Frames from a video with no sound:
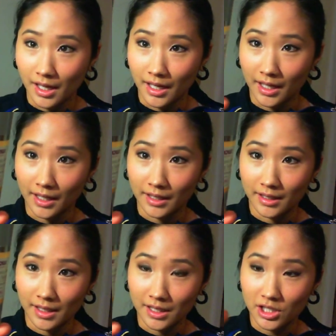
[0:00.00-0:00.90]

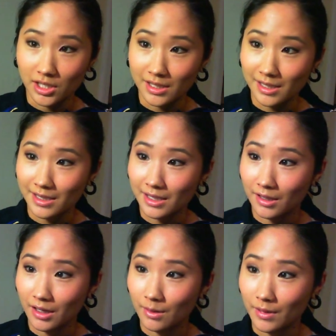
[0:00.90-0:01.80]
and it's just a
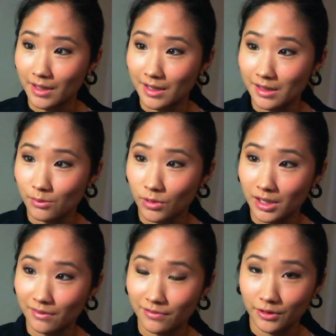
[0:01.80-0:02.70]
serum, and there's
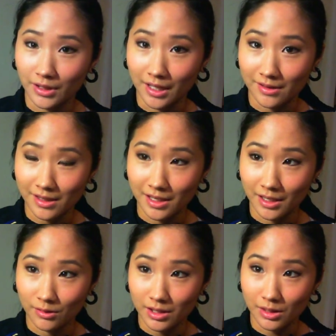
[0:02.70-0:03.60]
one fluid ounce in
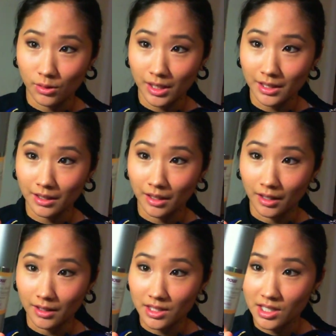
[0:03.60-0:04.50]
here, which is quite
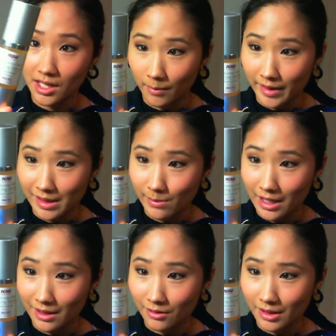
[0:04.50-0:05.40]
large. Its
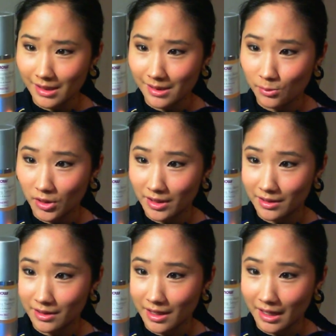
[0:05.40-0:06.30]
main ingredients is
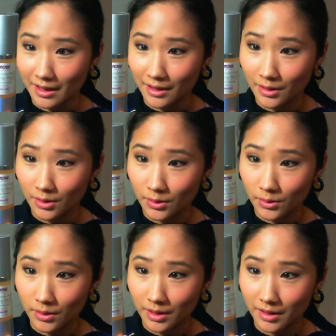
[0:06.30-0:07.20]
water,
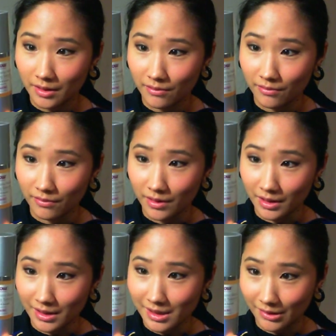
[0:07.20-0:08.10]
aloe,
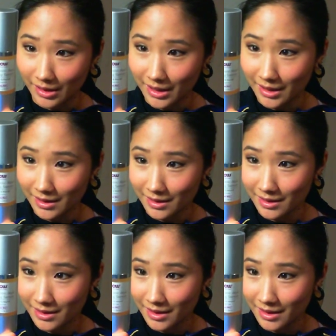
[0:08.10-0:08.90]
glycerin,